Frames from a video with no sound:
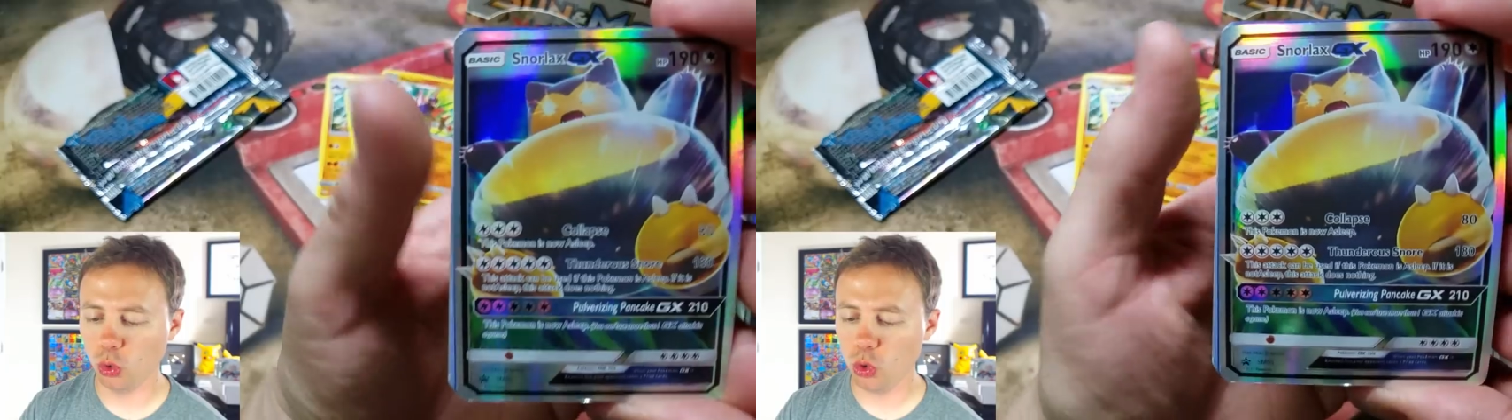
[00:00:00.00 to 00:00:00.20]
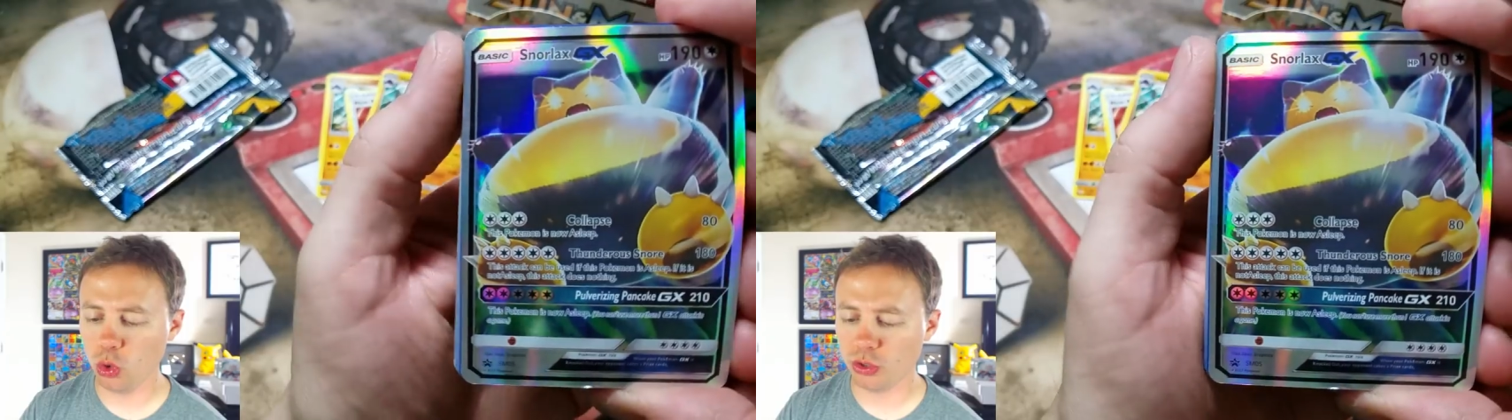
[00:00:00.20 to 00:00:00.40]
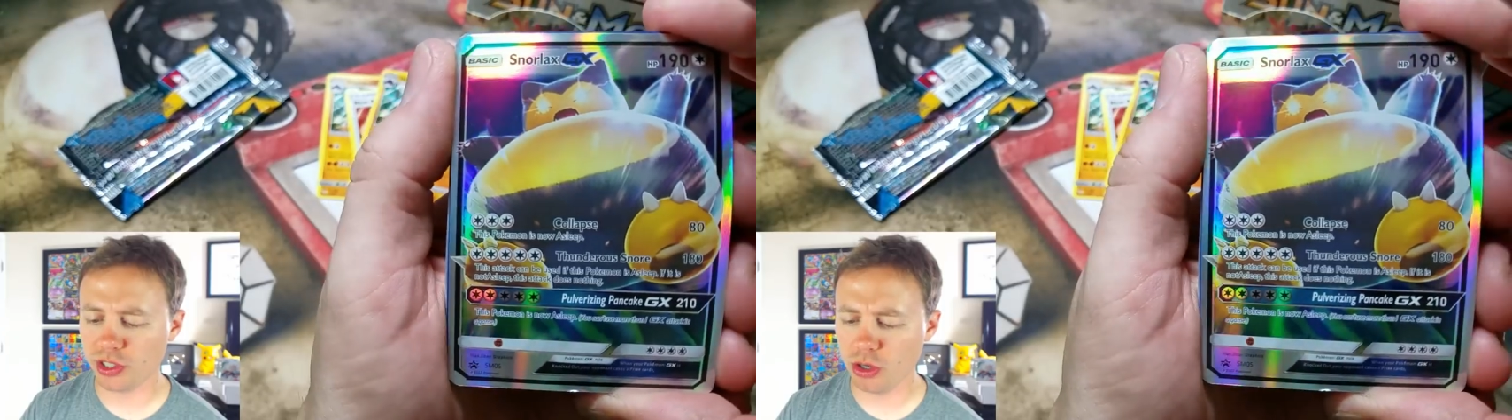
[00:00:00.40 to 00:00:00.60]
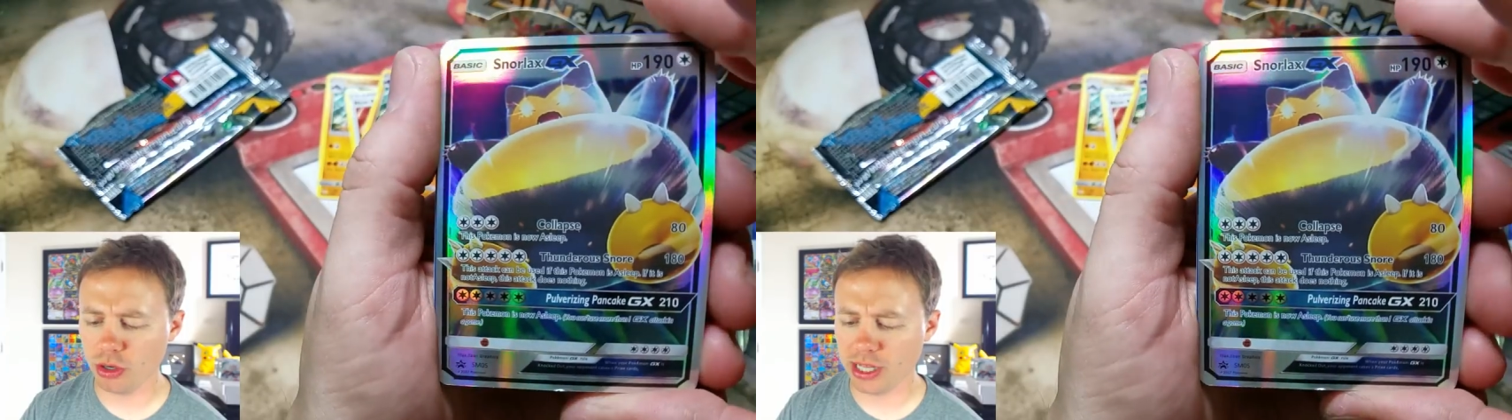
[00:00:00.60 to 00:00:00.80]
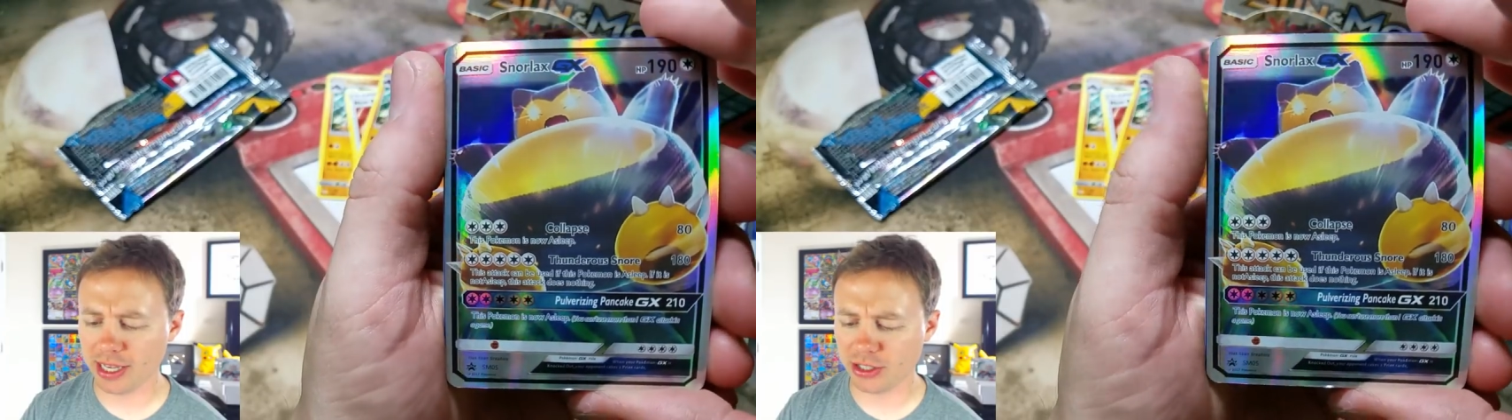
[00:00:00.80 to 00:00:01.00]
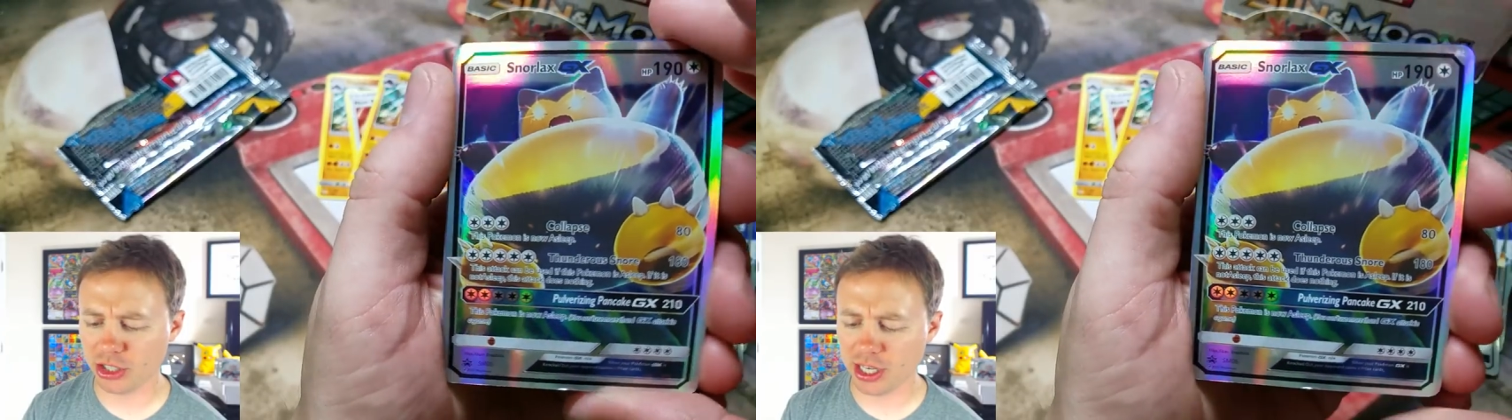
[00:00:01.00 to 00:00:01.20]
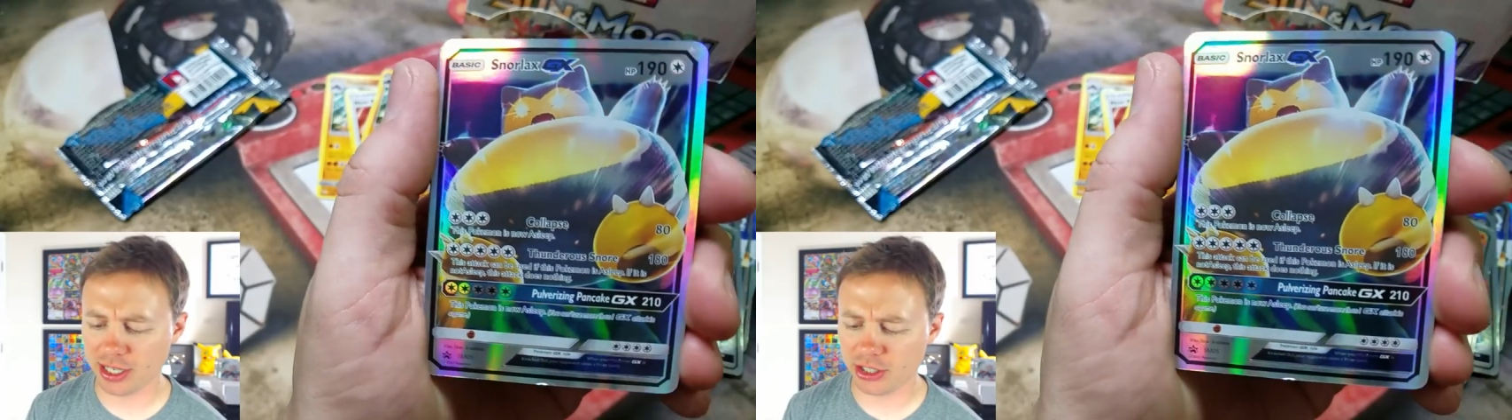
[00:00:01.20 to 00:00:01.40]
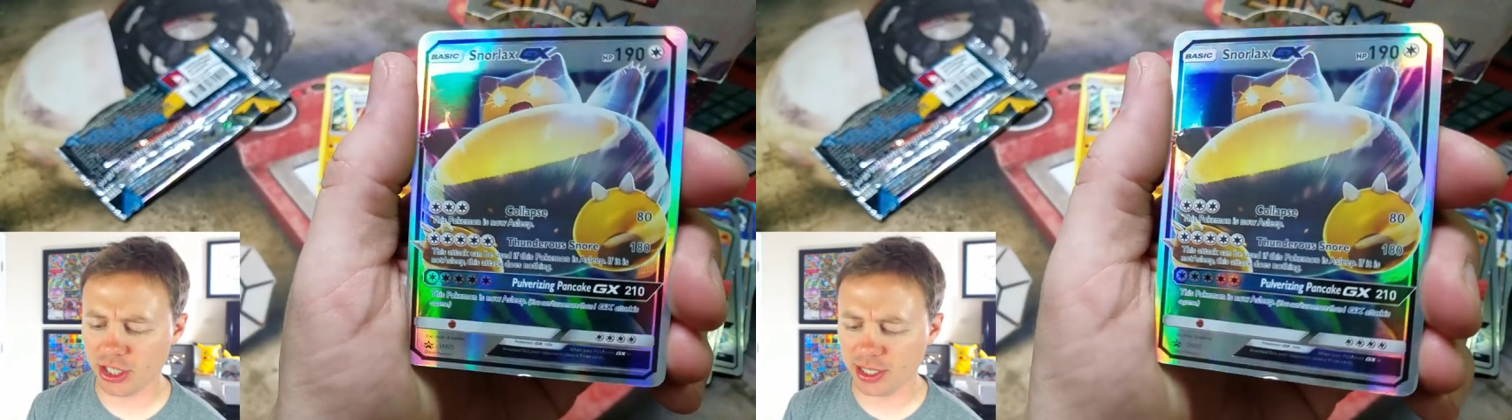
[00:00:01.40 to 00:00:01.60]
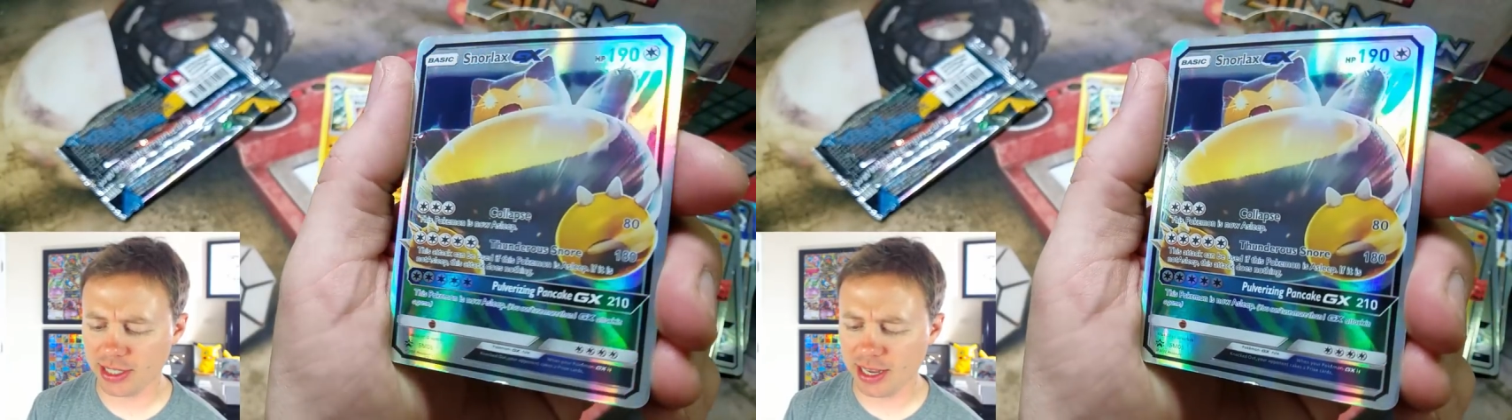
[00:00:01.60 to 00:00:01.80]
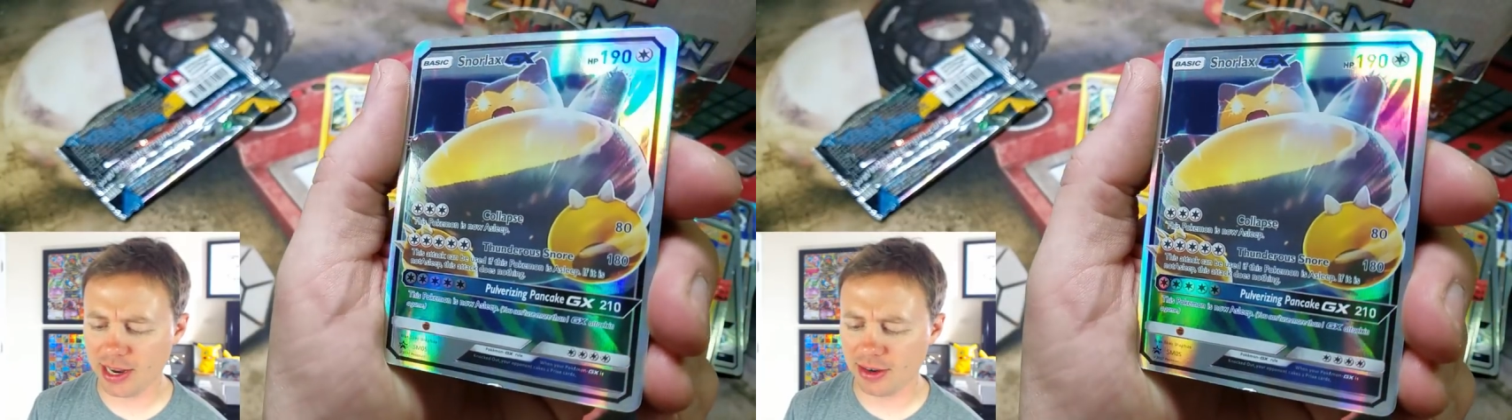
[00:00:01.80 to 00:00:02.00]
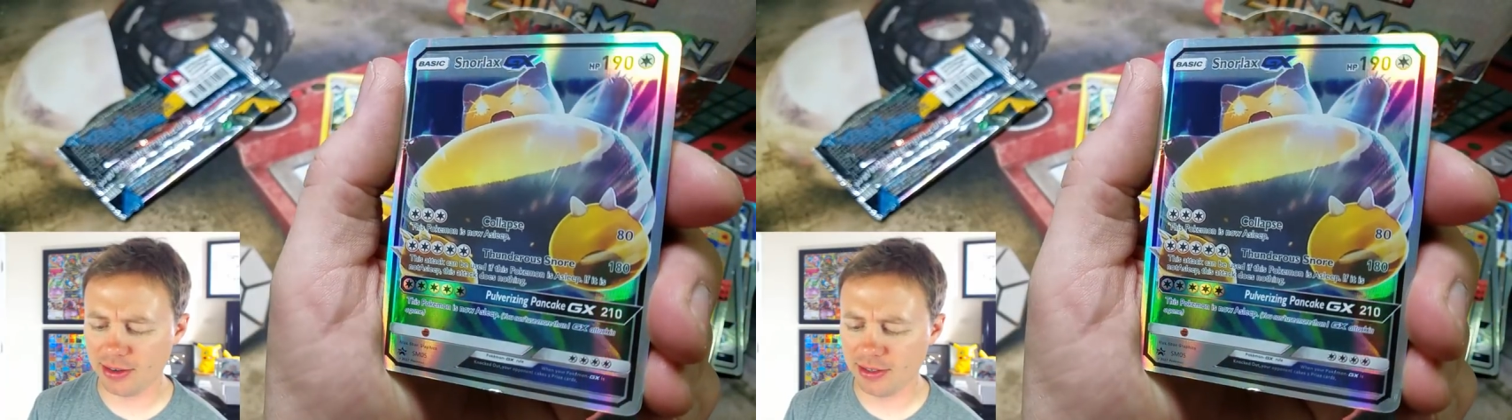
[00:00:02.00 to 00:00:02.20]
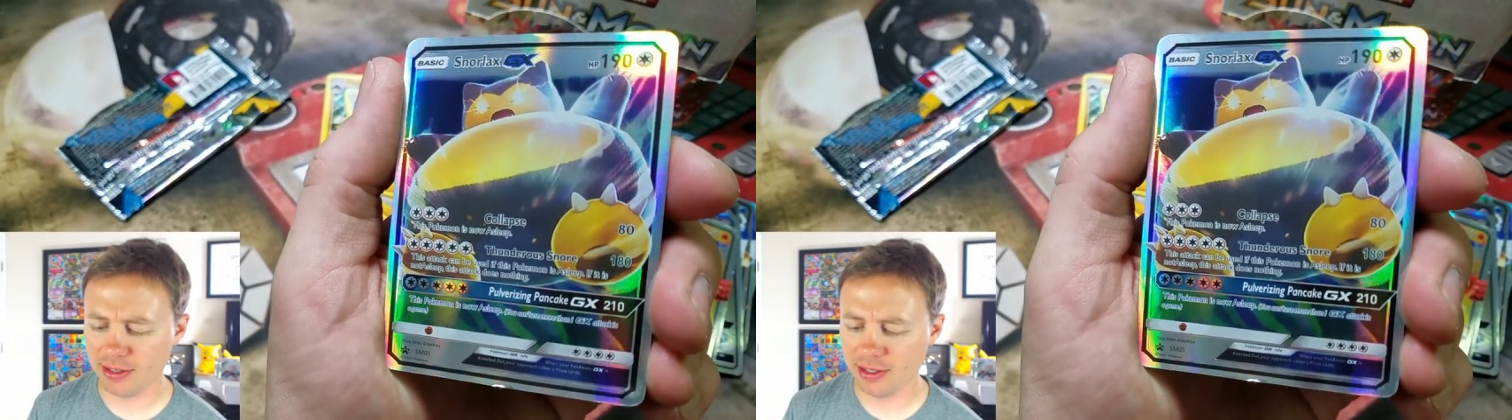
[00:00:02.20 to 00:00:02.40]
Ooh, Snorlax GX. Check that out.